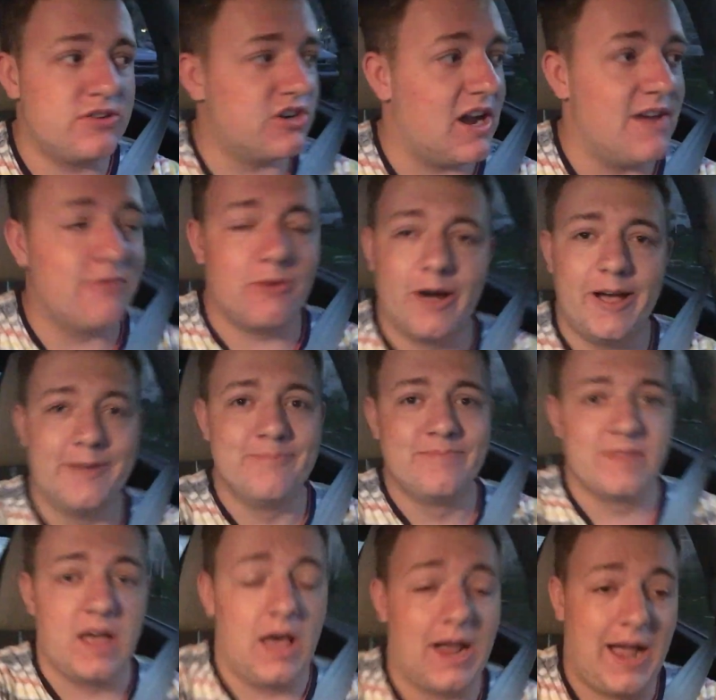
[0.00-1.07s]
driveway.
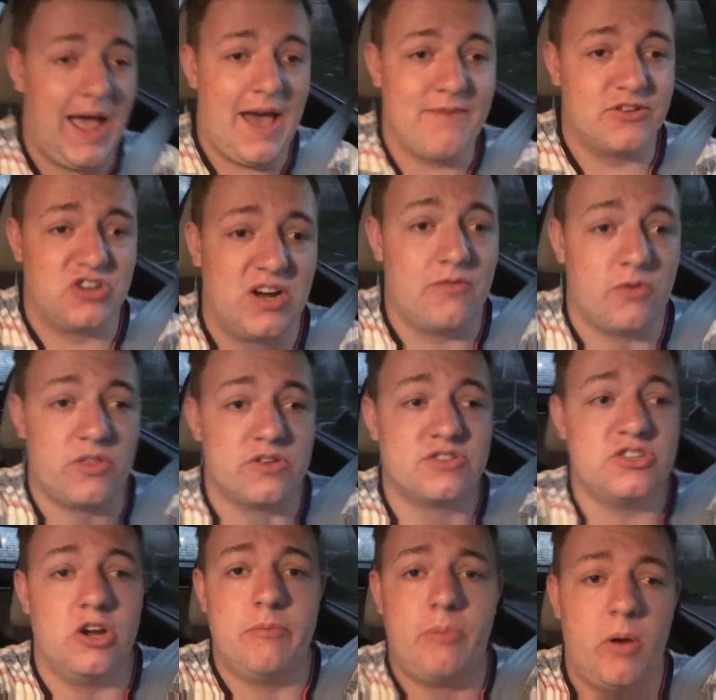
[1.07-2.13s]
Like, I have a driveway. There's
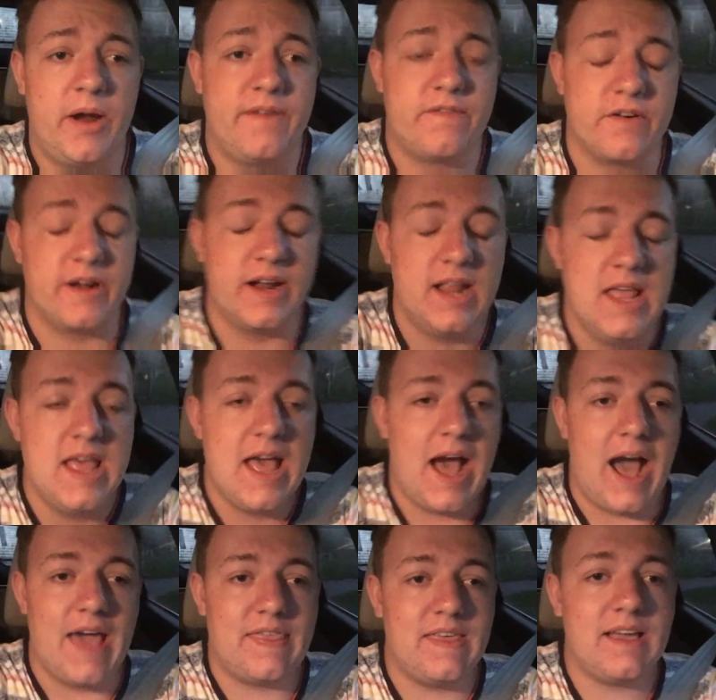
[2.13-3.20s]
no point for it.
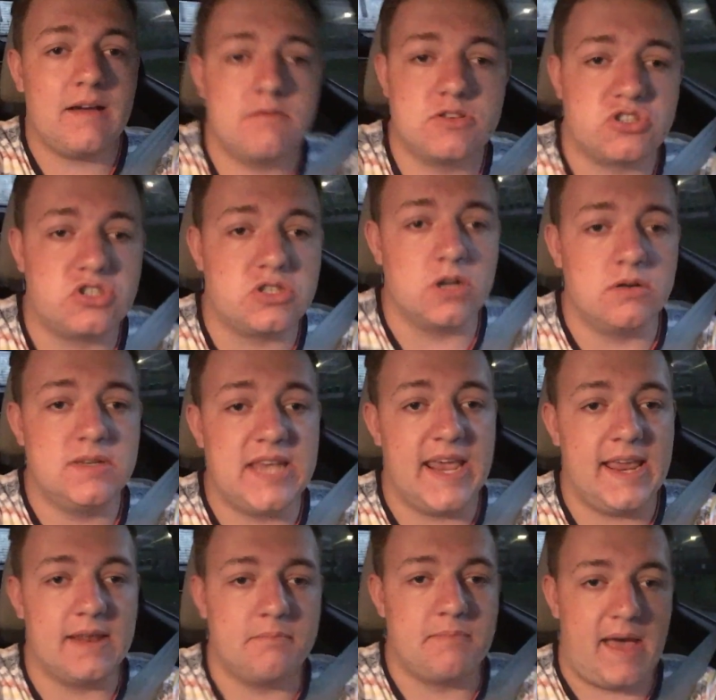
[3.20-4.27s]
I think I was so
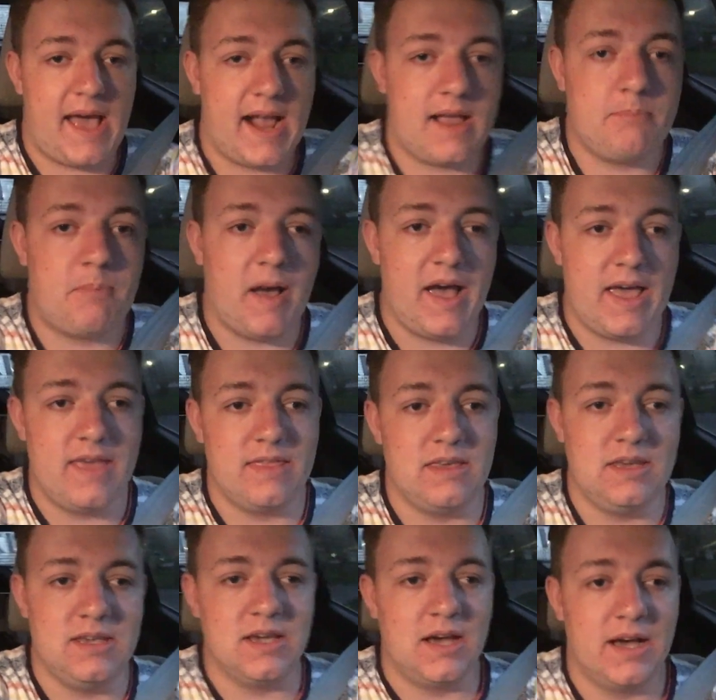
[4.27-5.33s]
taken back by
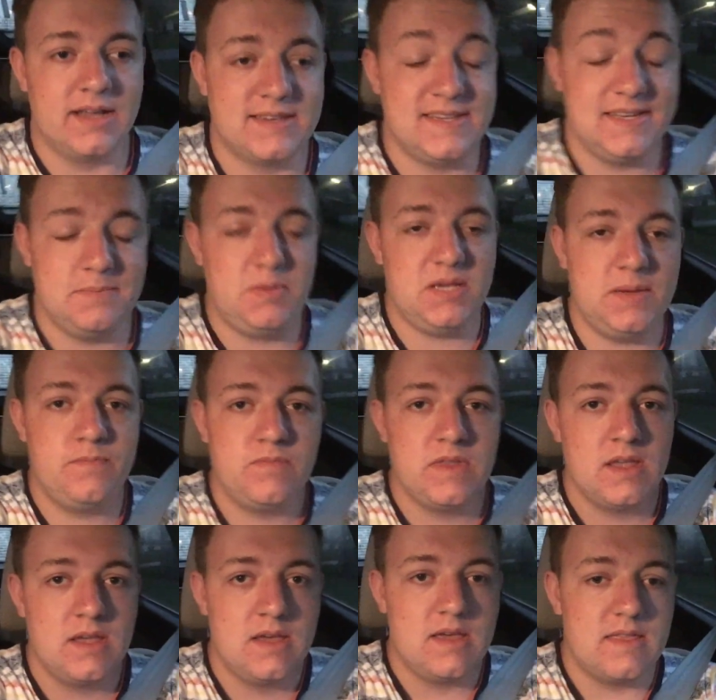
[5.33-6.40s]
the teepee
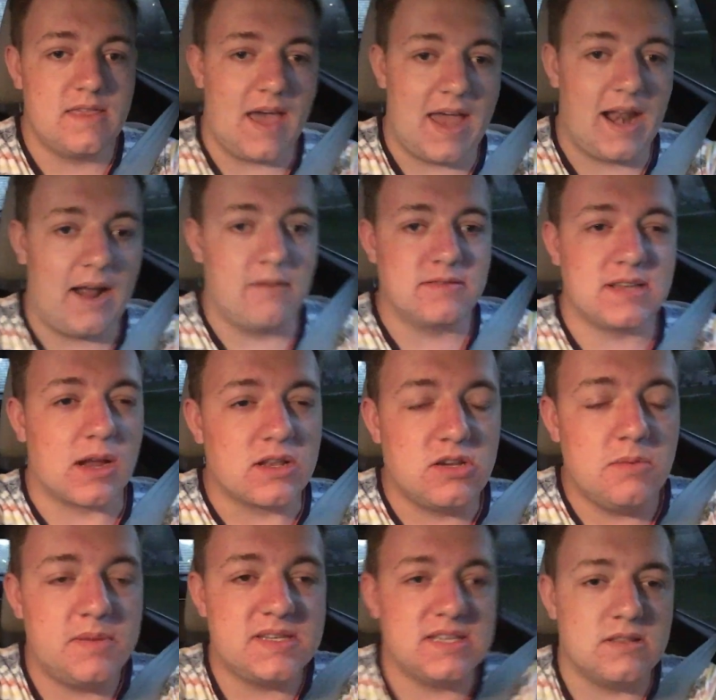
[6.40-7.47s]
that I was, like, too
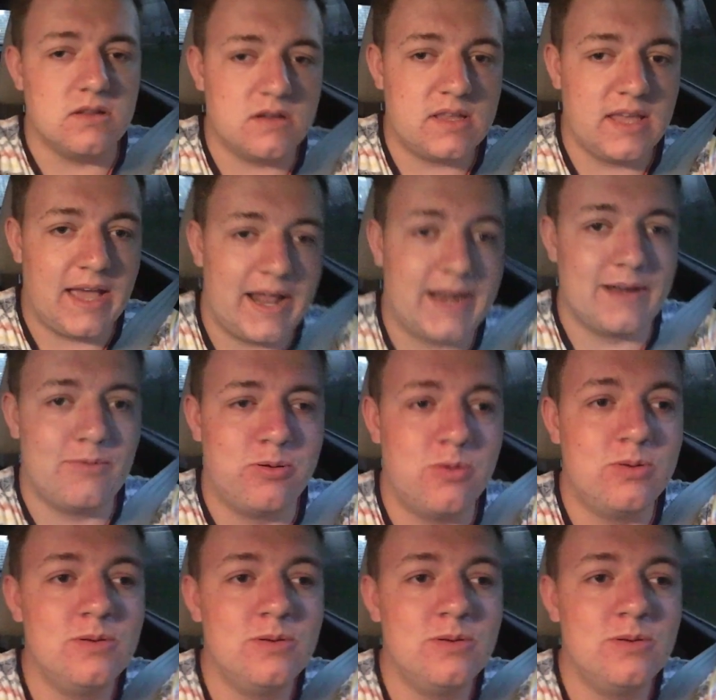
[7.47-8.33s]
busy looking at it and